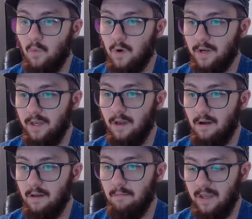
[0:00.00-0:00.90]
working
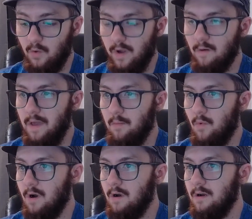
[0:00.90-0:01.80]
on my queer
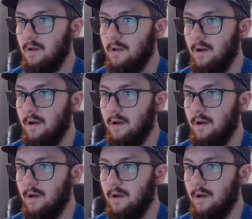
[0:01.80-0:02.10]
memoir.